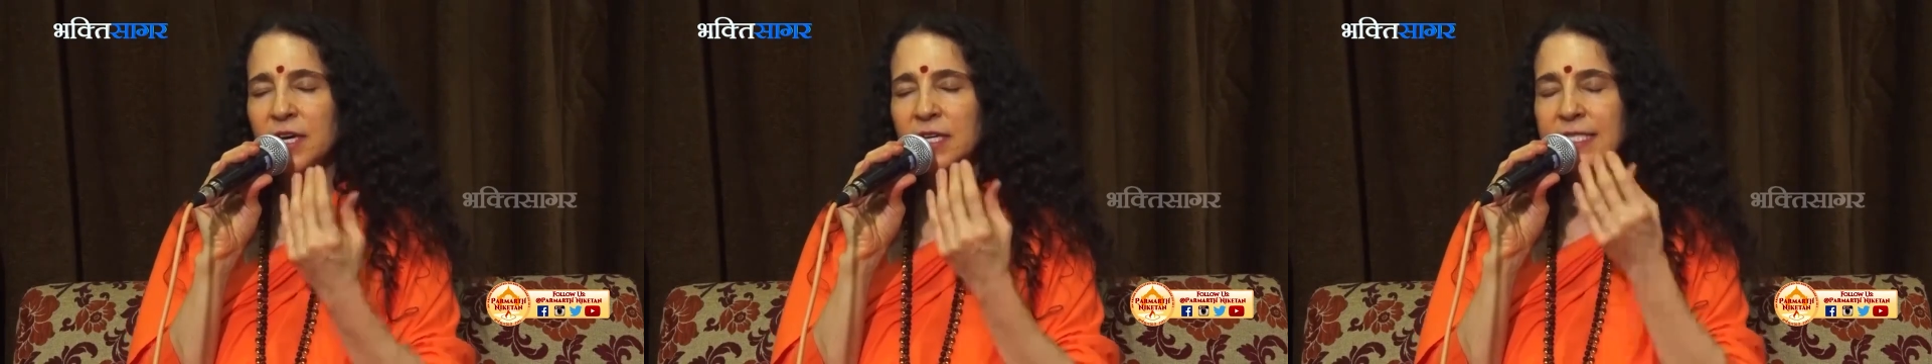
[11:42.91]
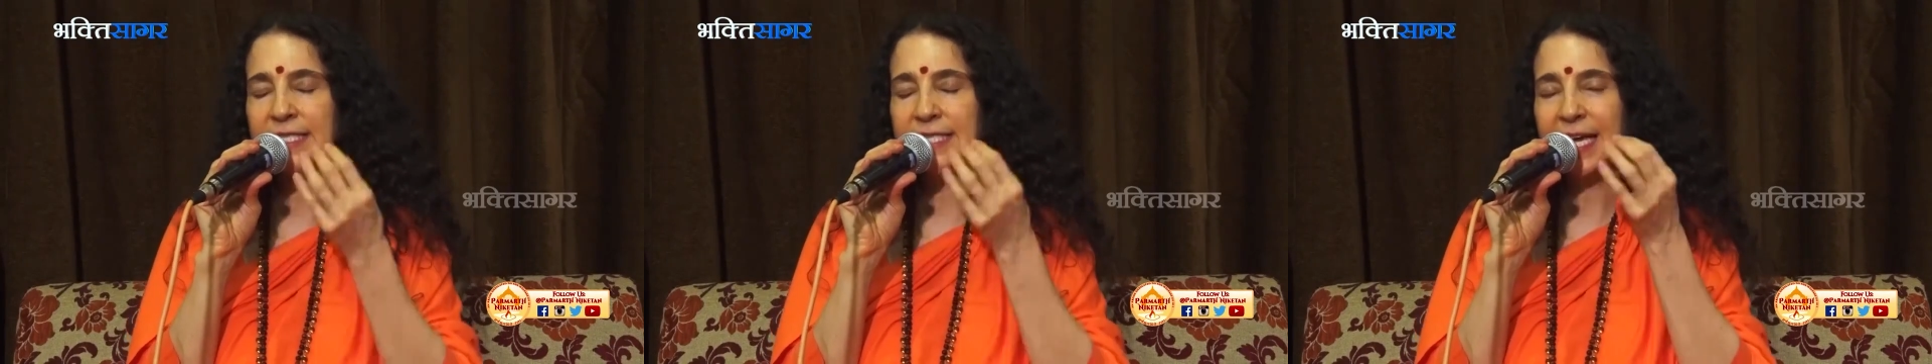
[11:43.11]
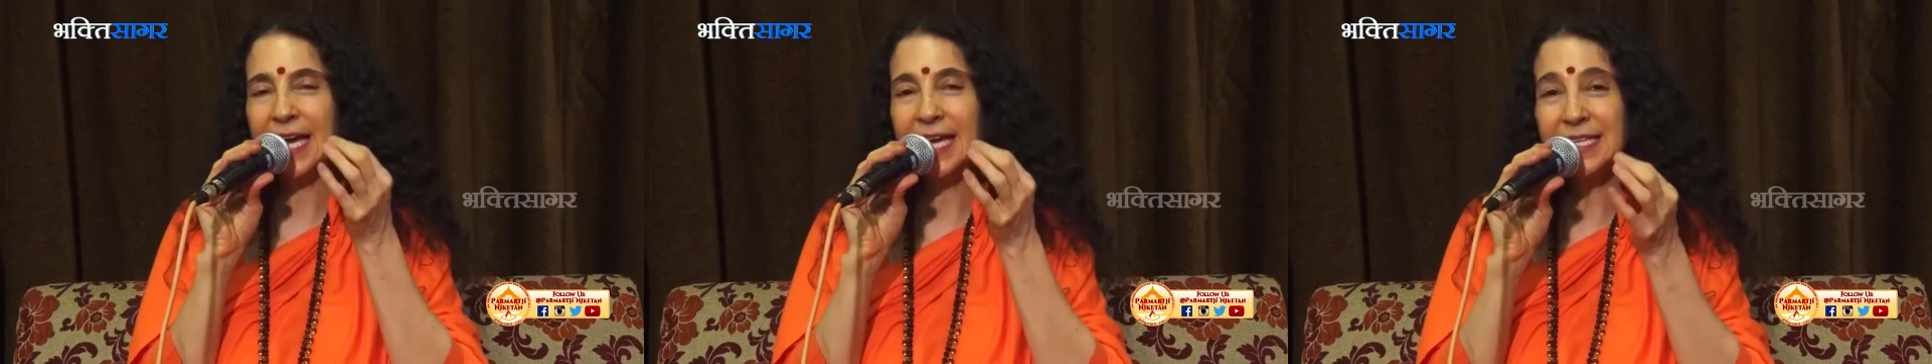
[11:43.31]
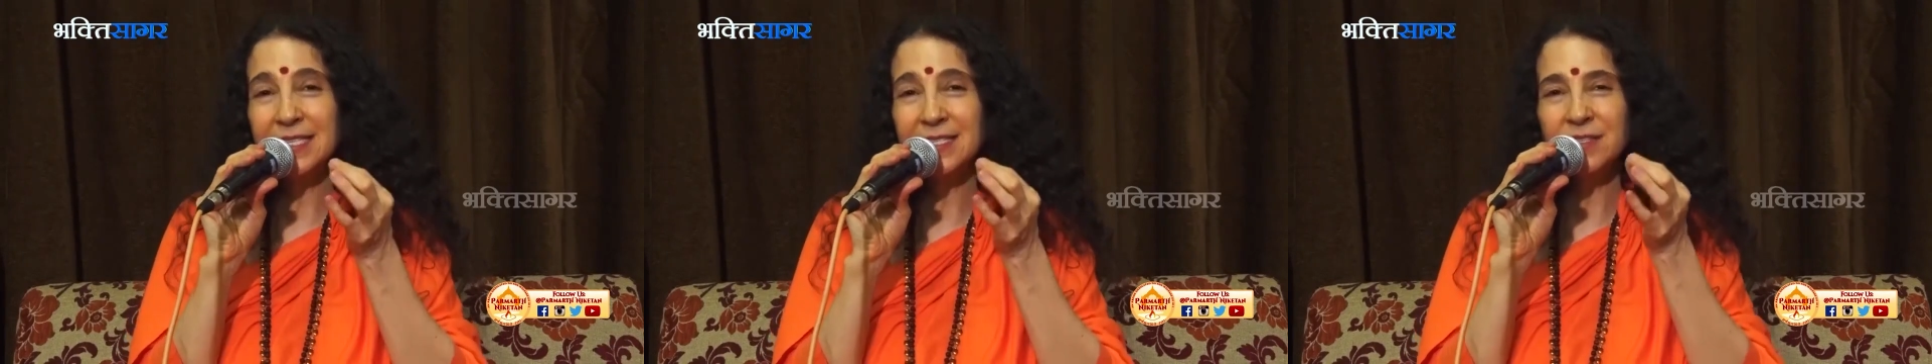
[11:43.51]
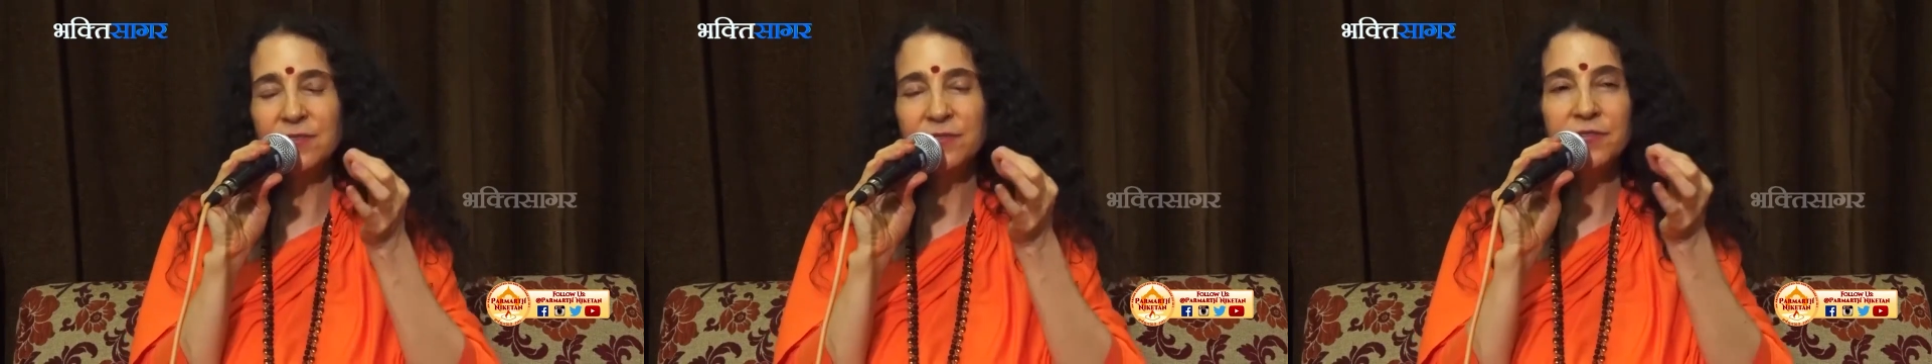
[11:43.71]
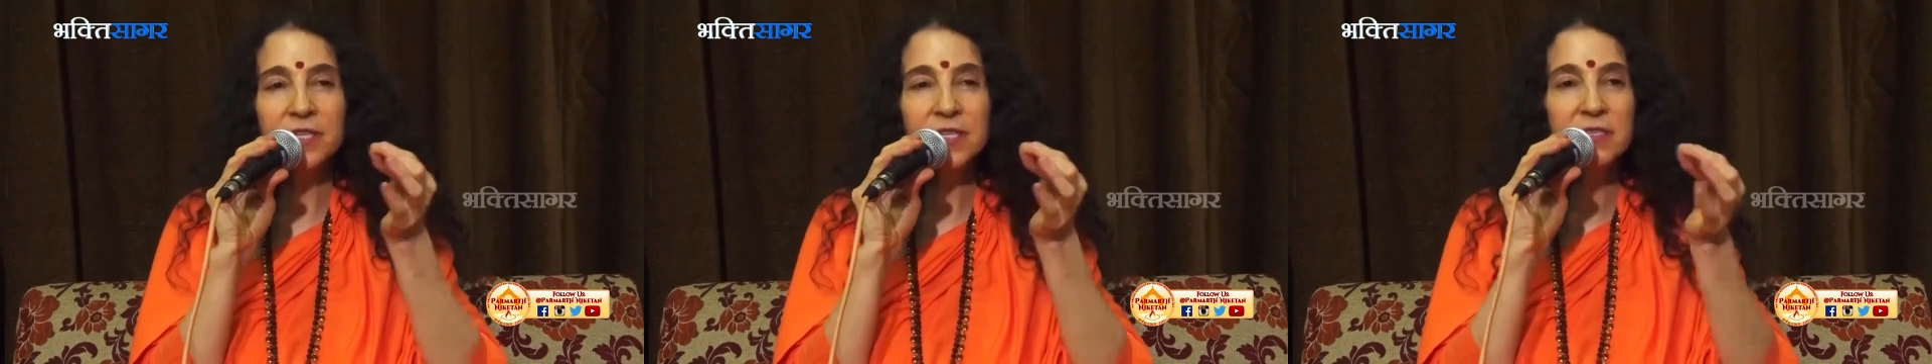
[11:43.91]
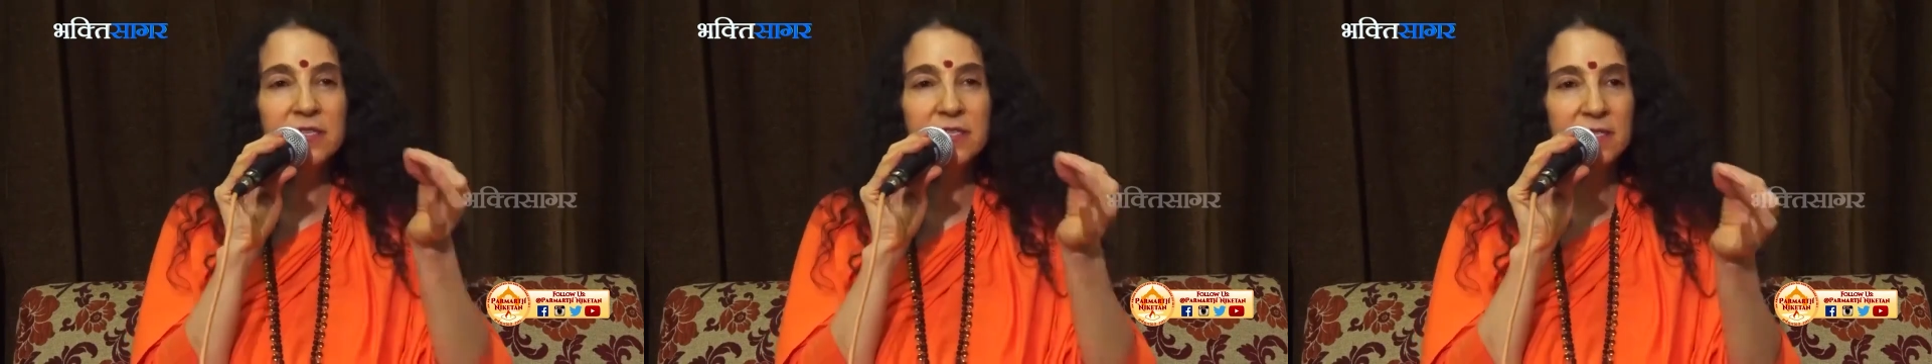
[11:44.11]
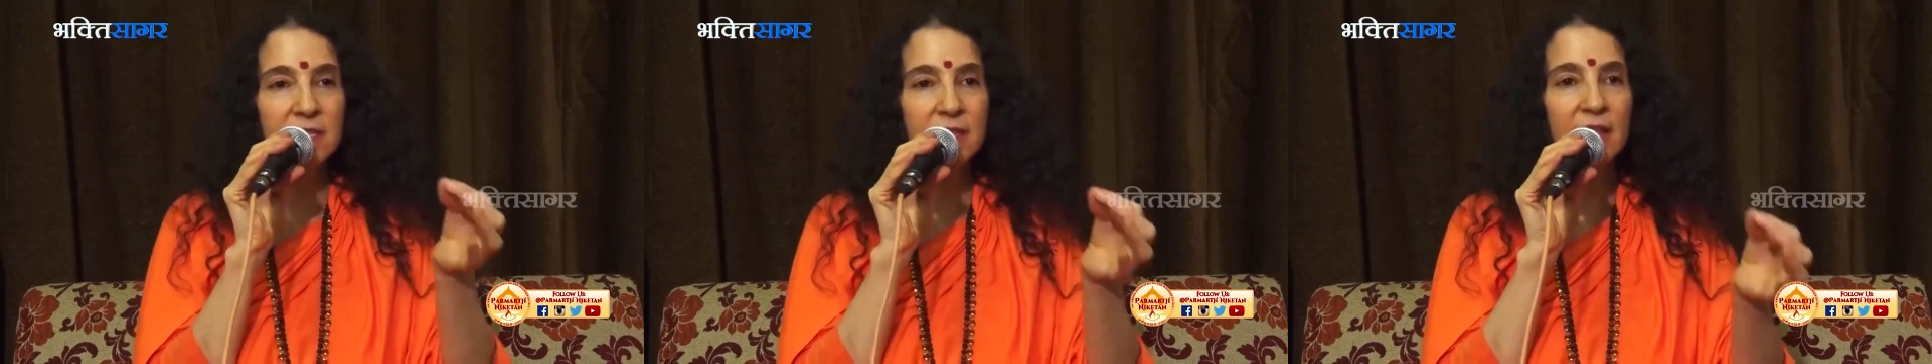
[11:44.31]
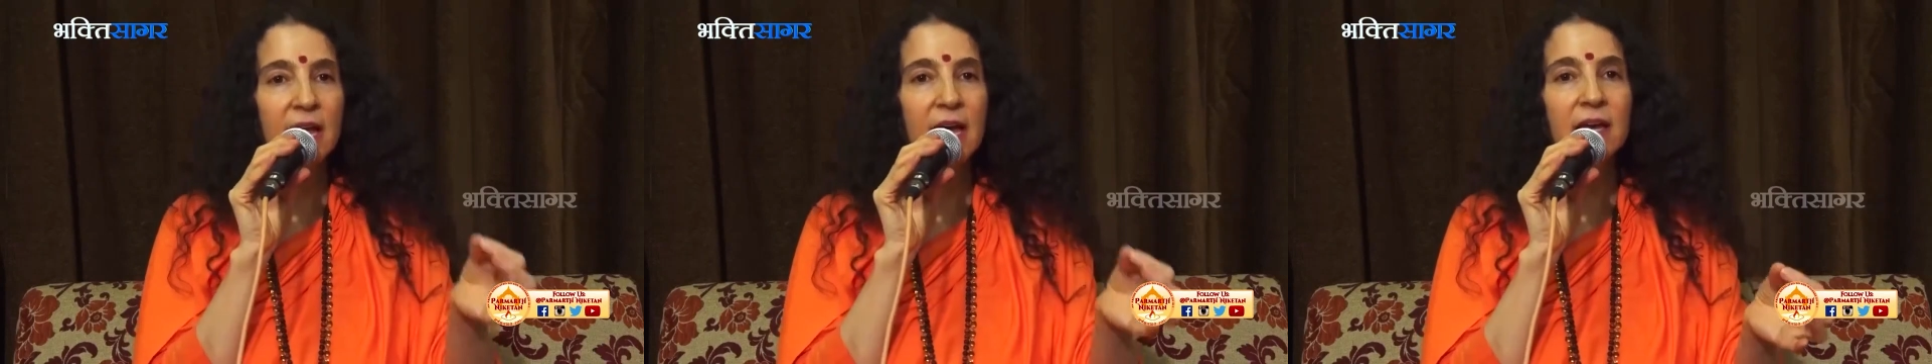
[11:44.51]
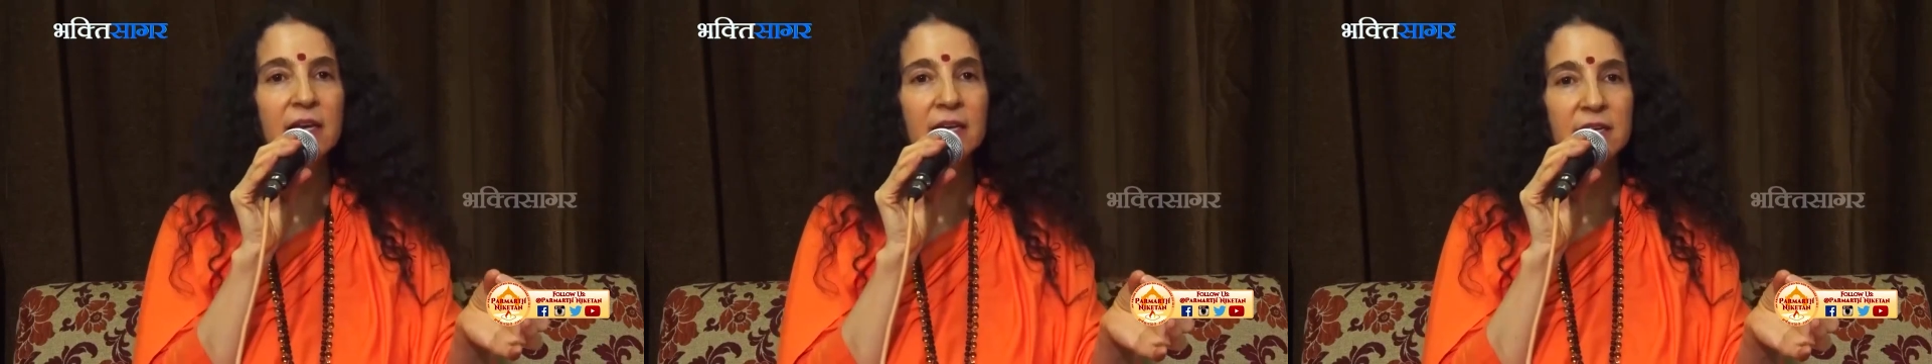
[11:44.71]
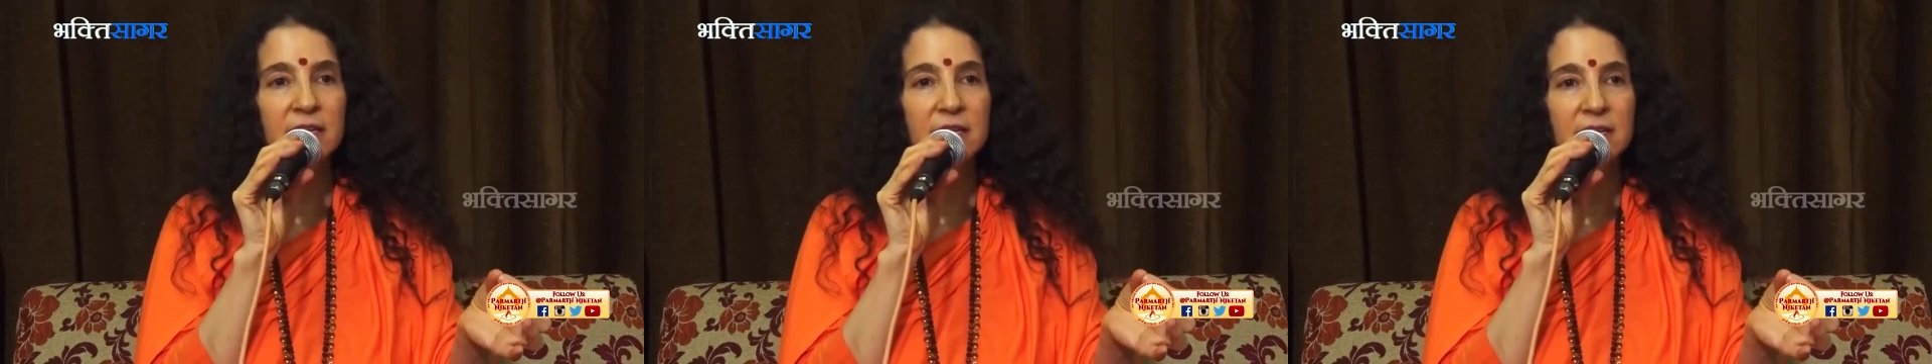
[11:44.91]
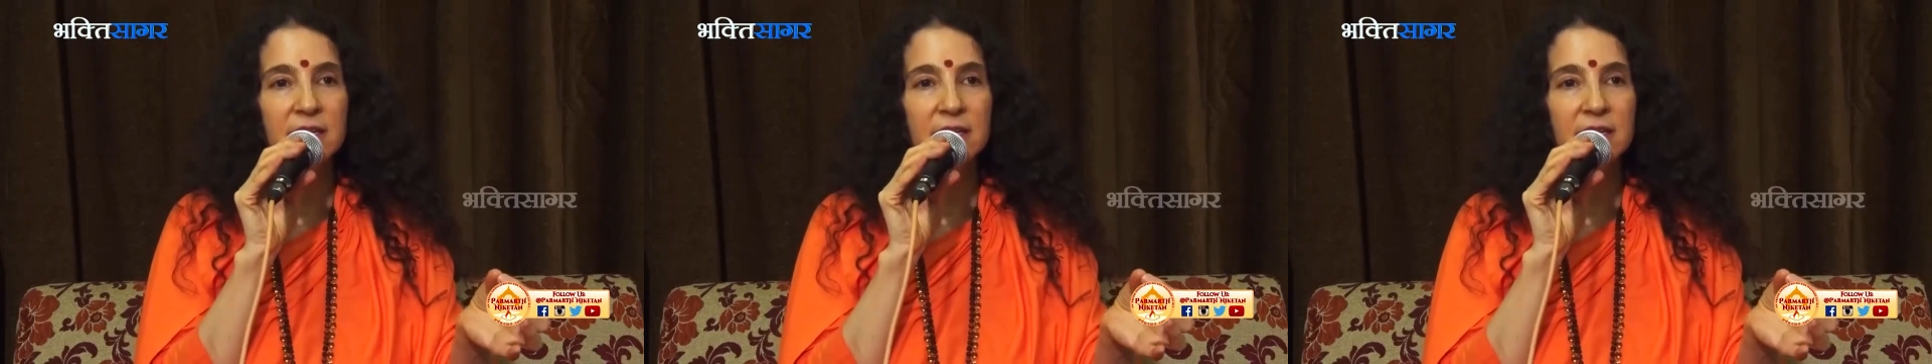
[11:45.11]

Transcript: attentiveness to that